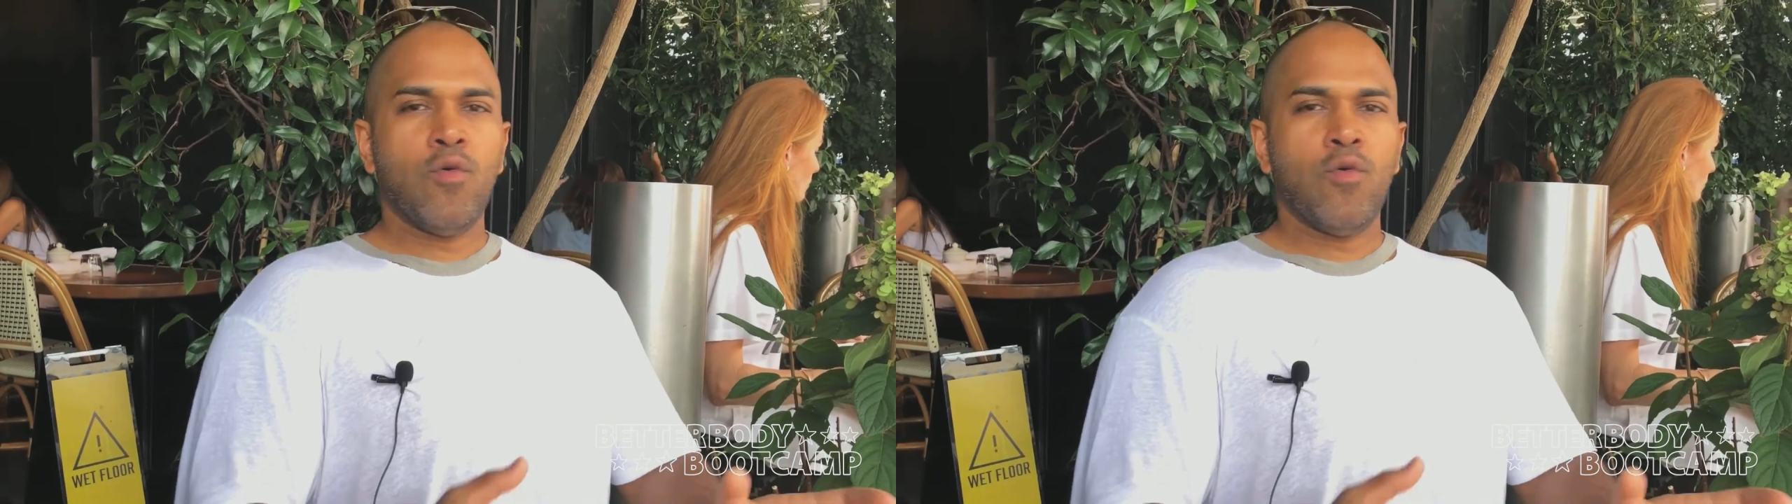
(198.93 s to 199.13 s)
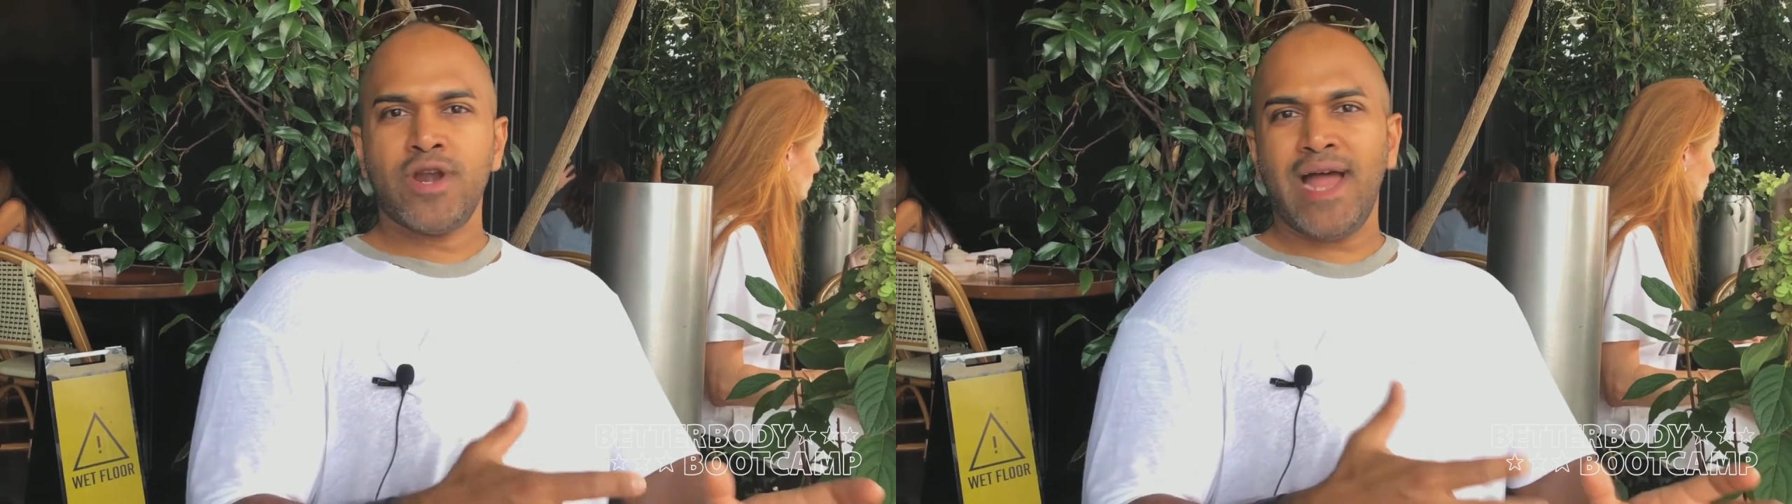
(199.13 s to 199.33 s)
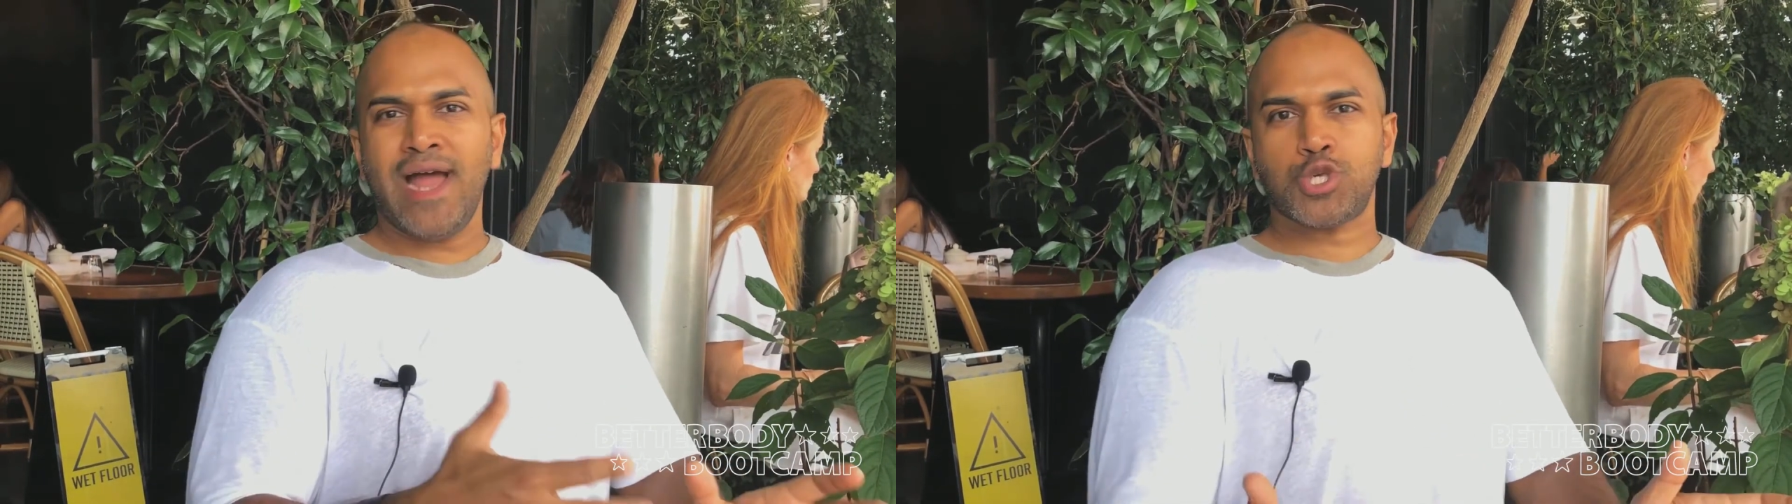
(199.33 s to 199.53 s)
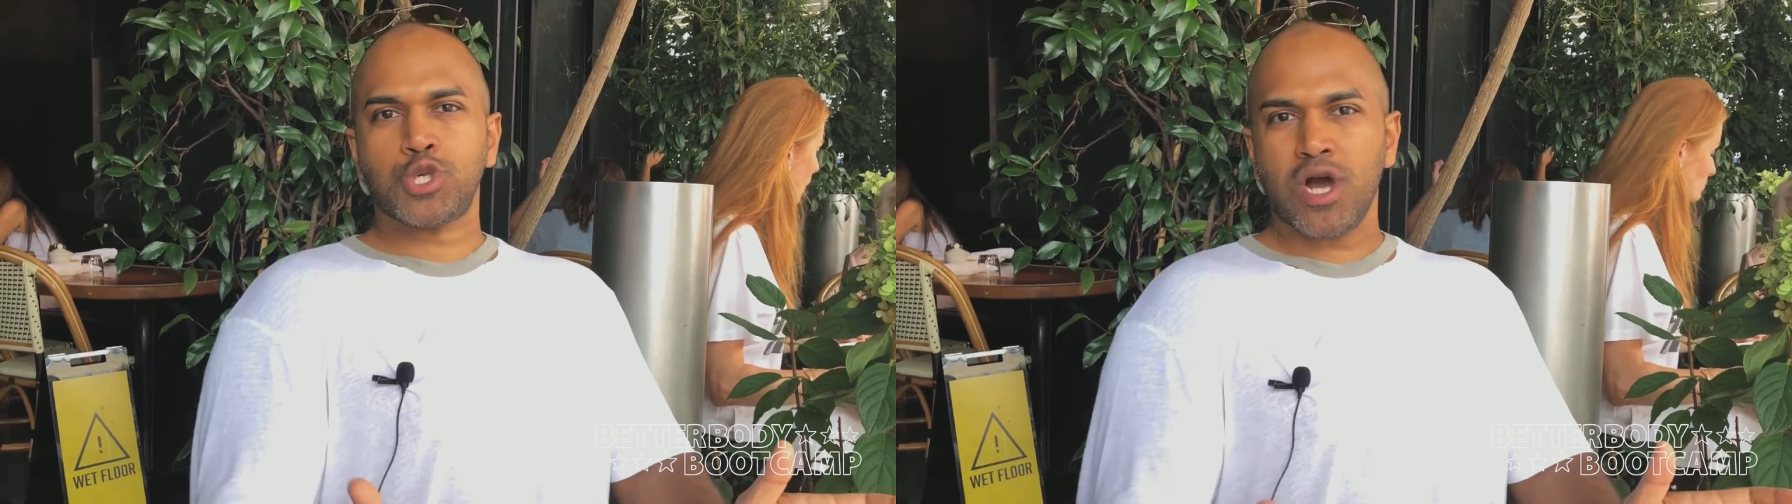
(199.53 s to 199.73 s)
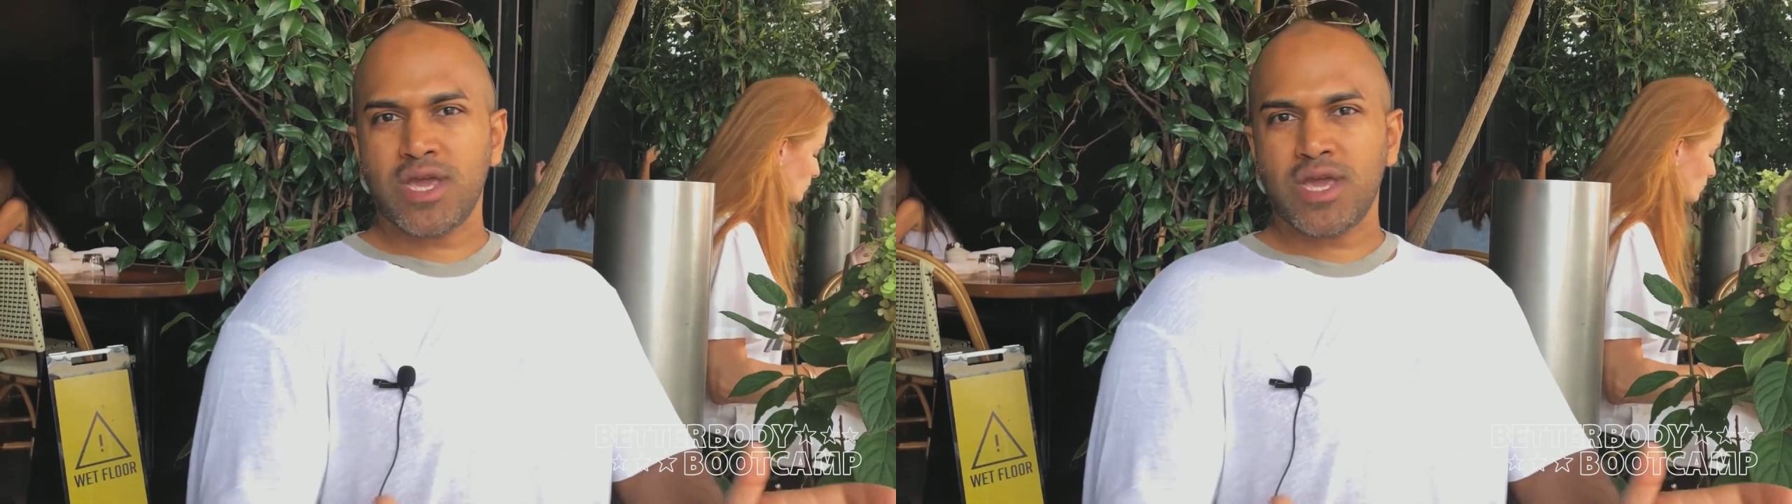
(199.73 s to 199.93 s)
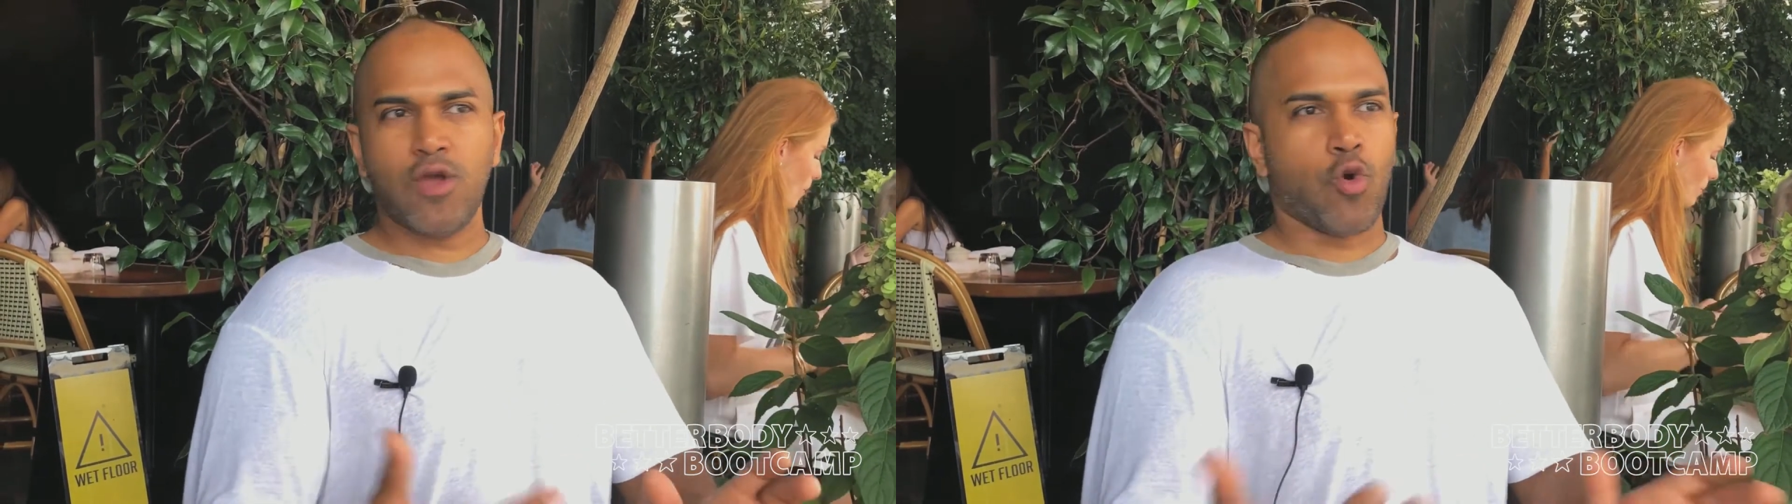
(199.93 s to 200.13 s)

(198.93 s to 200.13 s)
We're not chucking